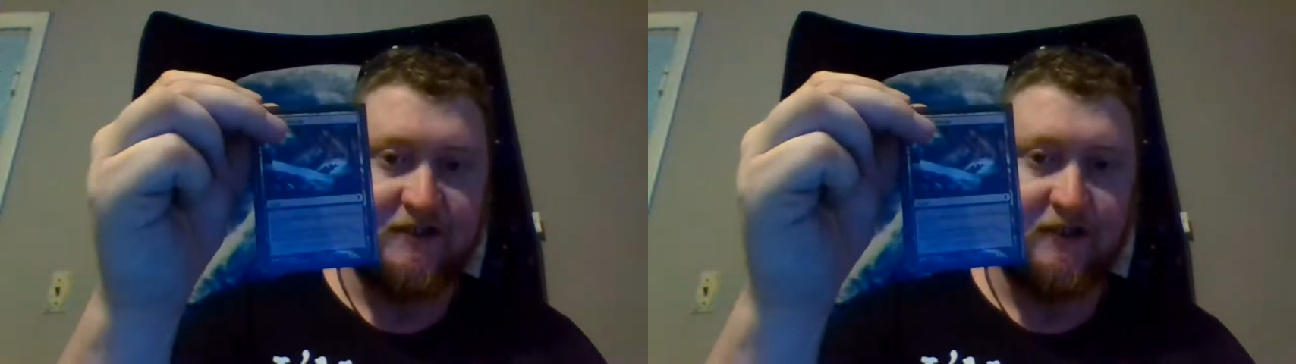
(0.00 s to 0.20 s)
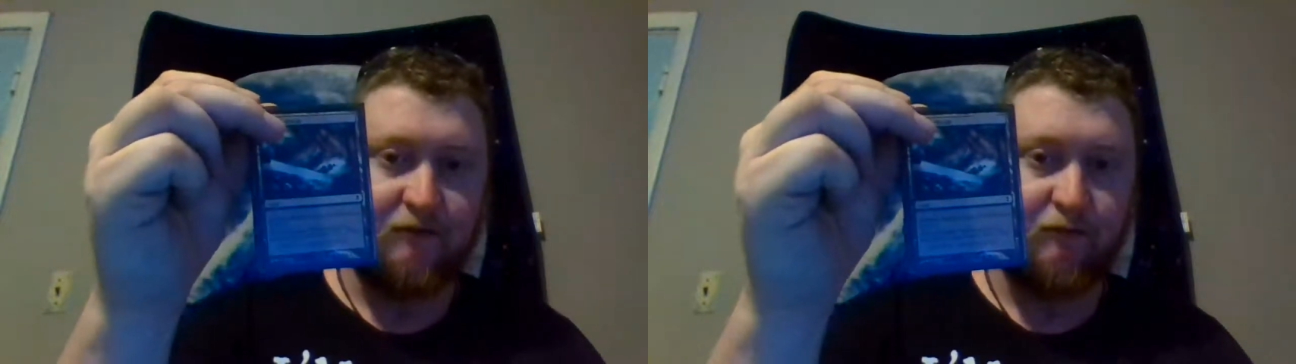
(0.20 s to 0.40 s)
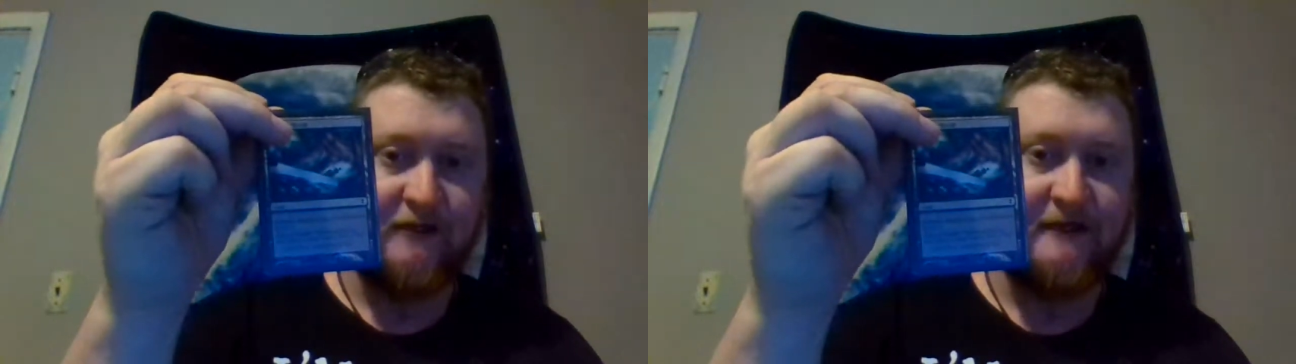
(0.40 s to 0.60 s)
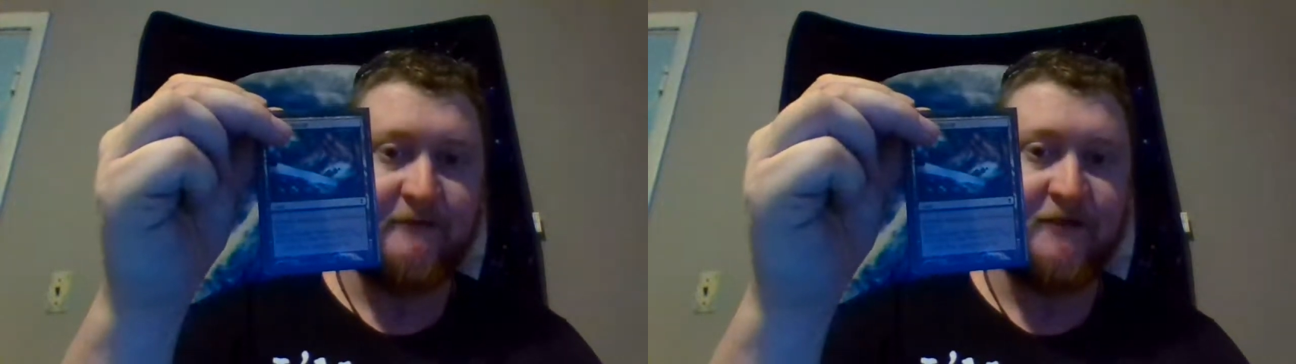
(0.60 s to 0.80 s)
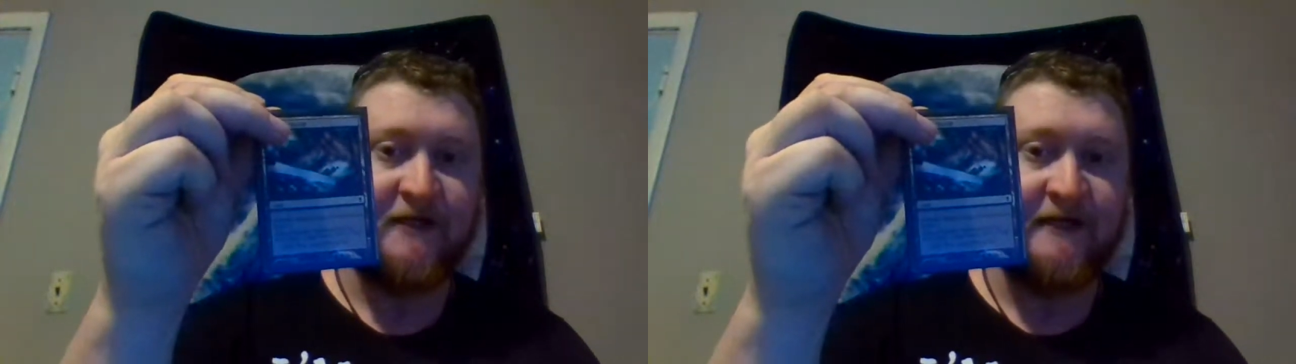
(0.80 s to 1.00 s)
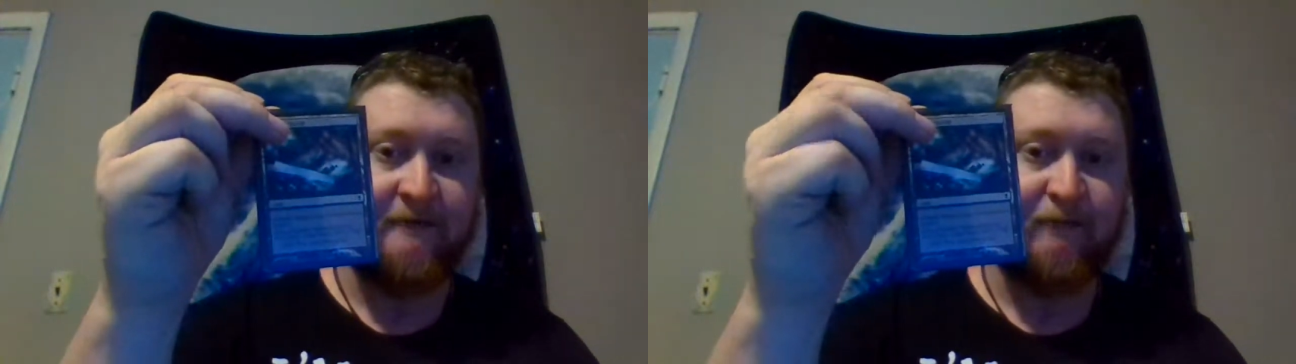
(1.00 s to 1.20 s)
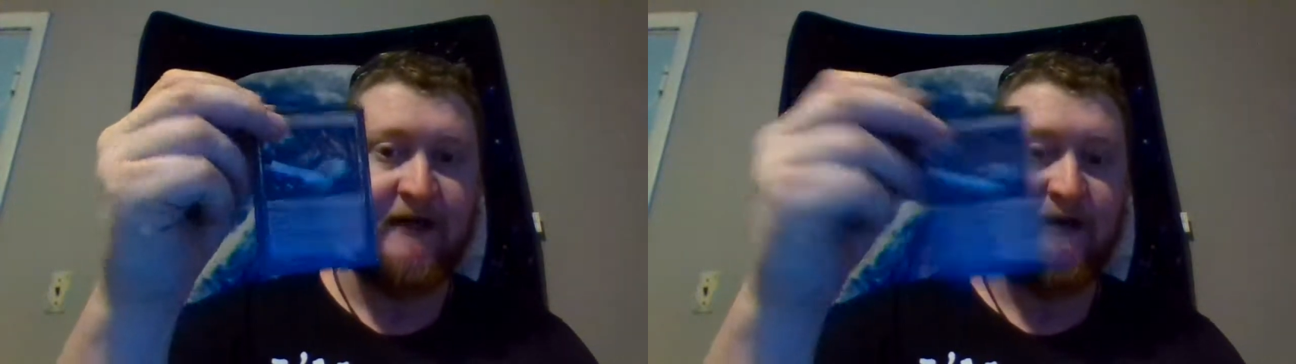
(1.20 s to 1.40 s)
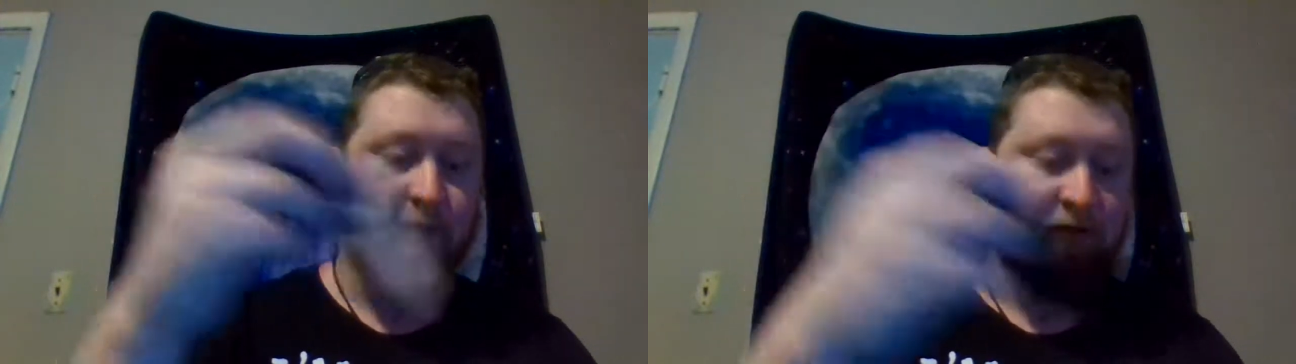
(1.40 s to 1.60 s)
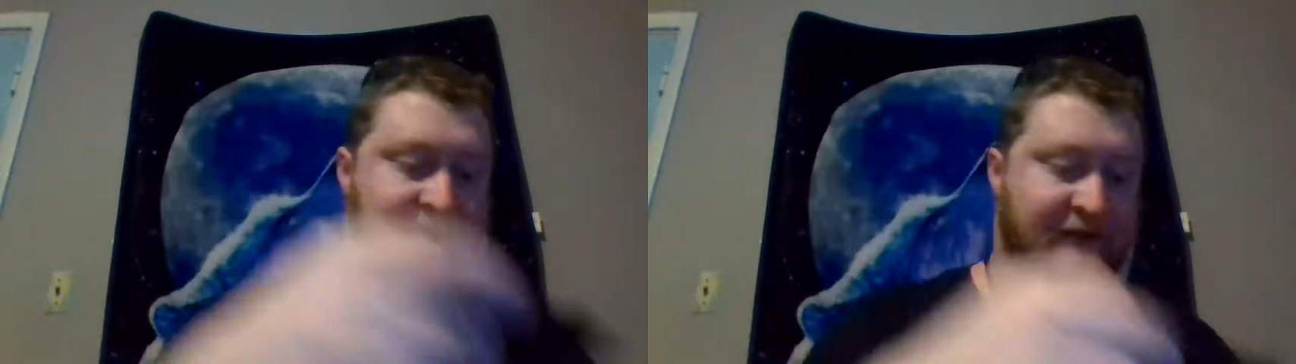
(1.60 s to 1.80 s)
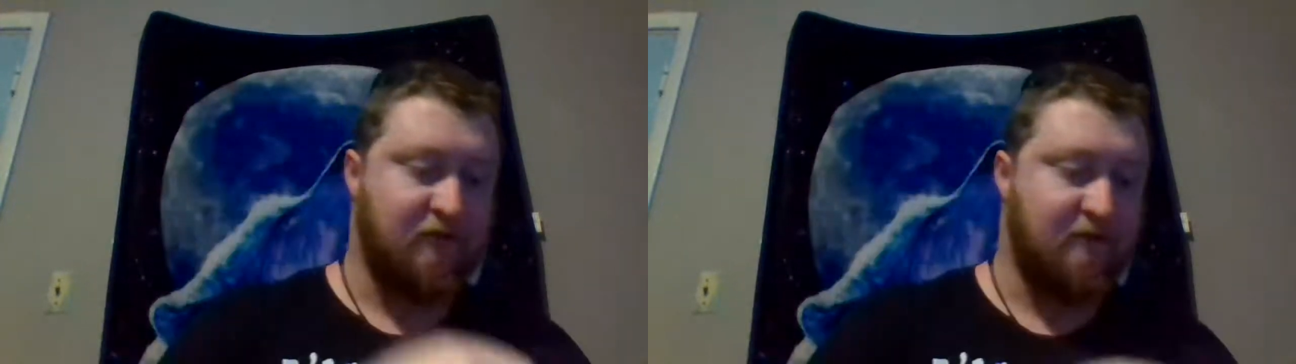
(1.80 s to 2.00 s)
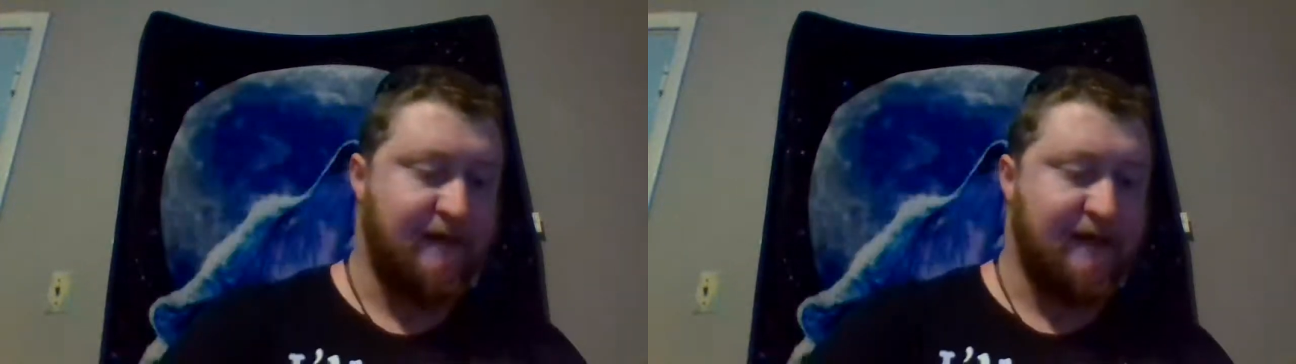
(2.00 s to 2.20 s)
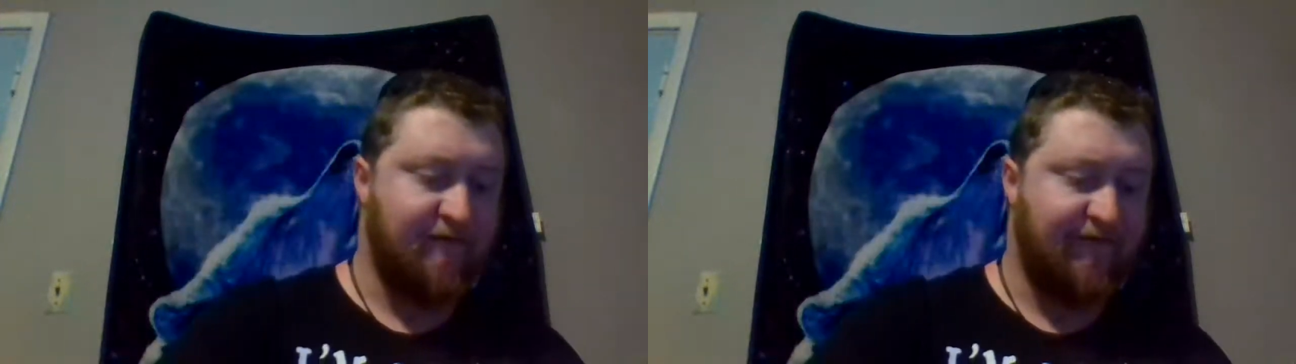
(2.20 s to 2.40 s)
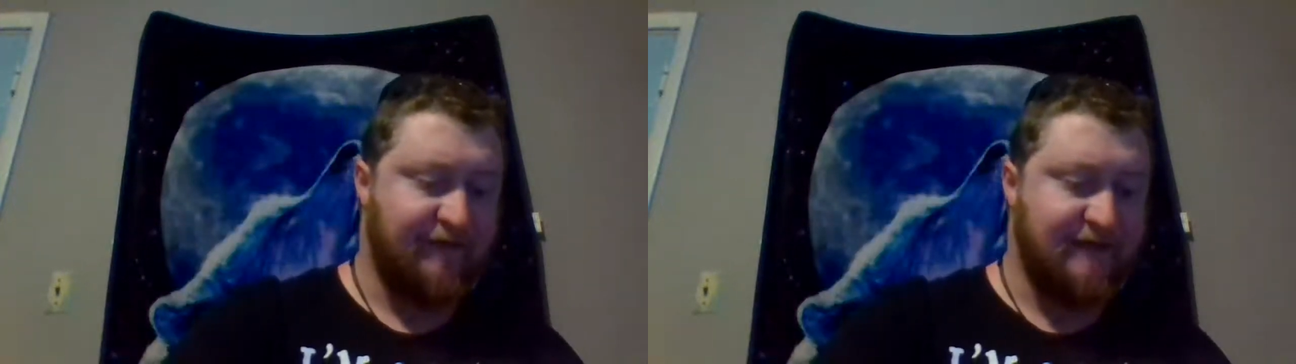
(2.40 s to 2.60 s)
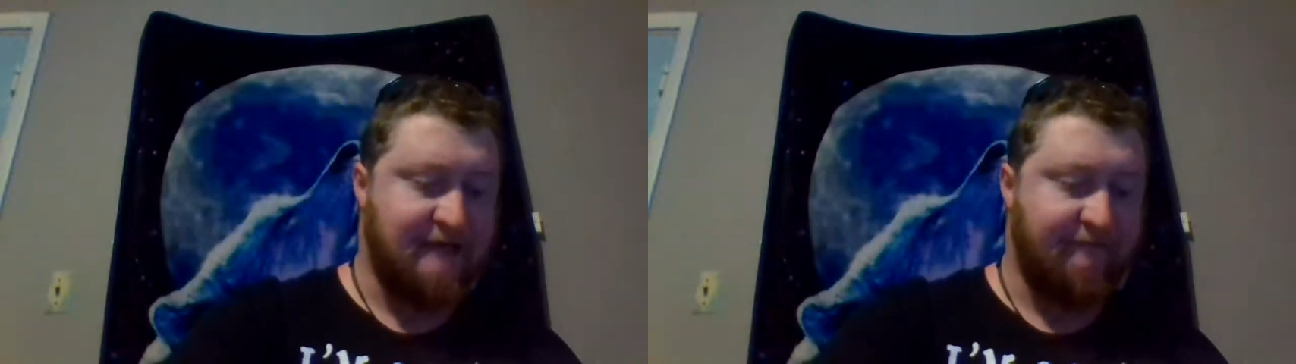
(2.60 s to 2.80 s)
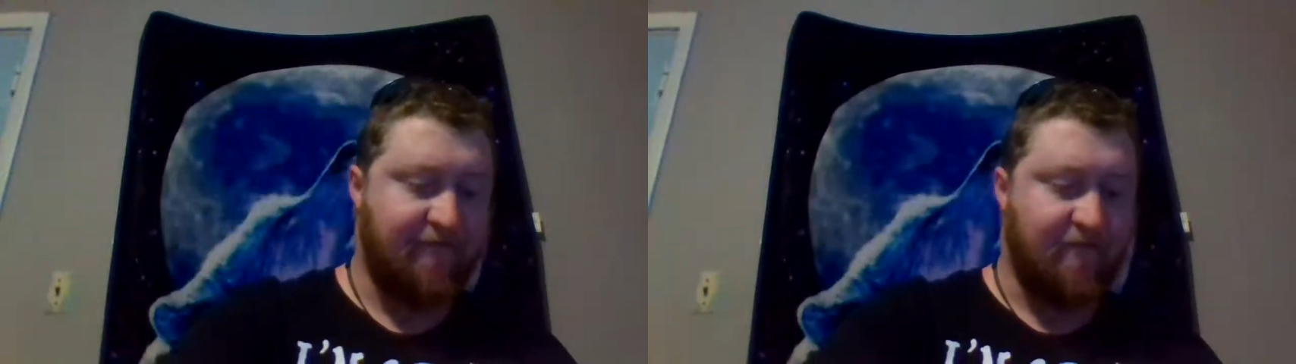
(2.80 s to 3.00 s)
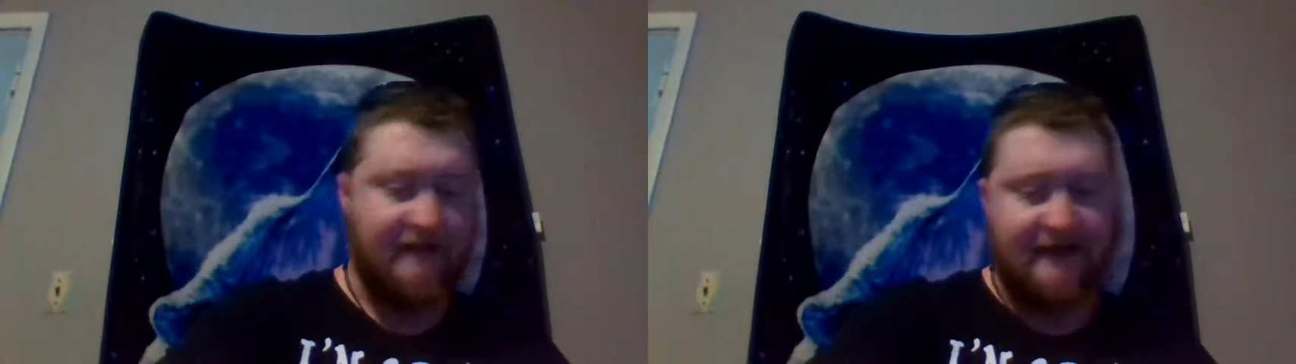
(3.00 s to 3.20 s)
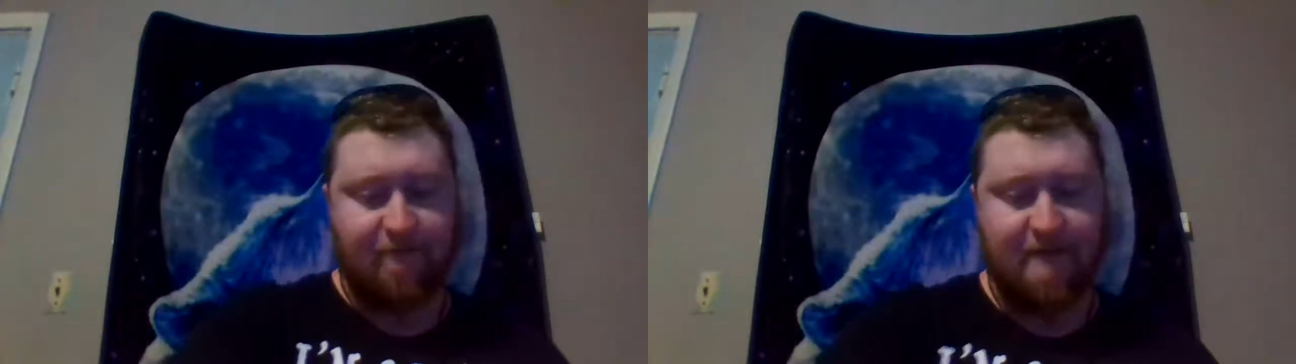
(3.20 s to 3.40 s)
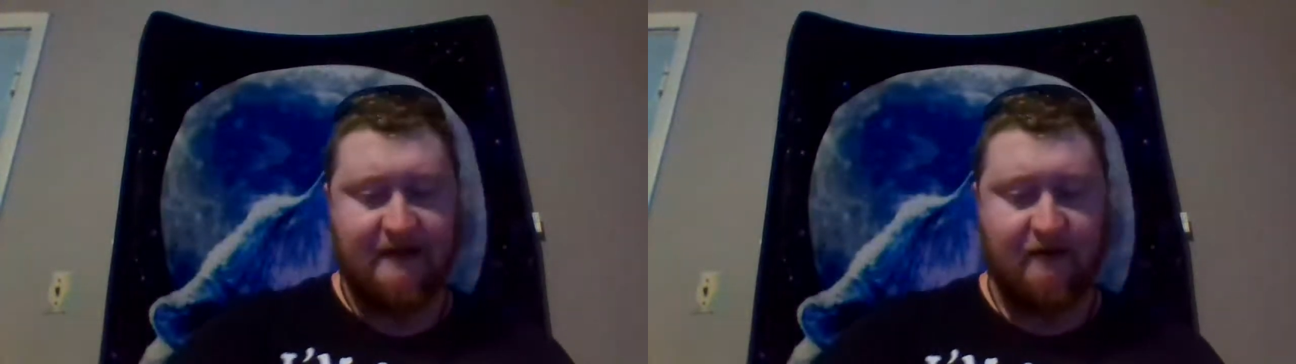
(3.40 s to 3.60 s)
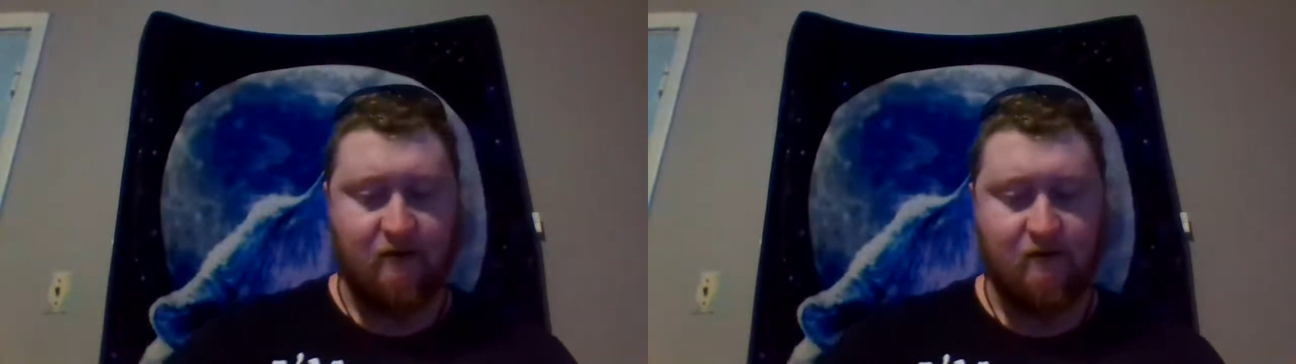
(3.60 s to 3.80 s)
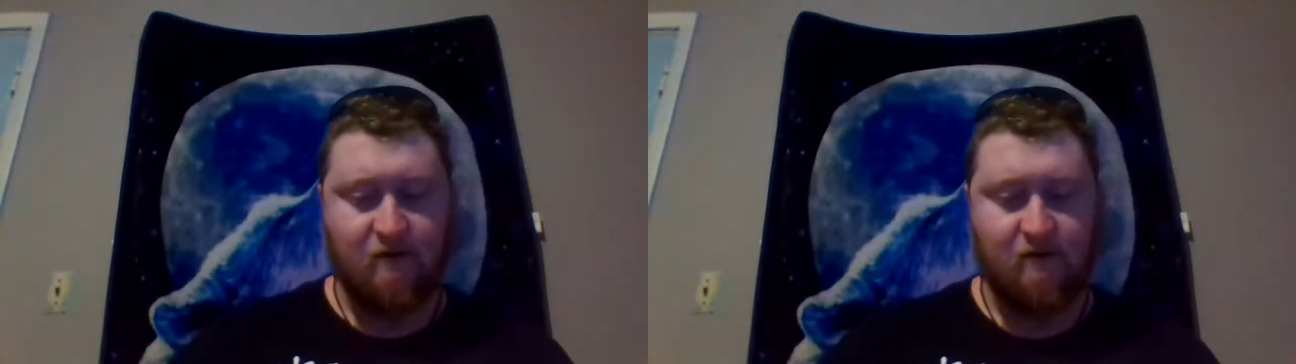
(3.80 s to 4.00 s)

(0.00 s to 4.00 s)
Deals 1 damage to any player when it enters the battlefield and taps for black mana.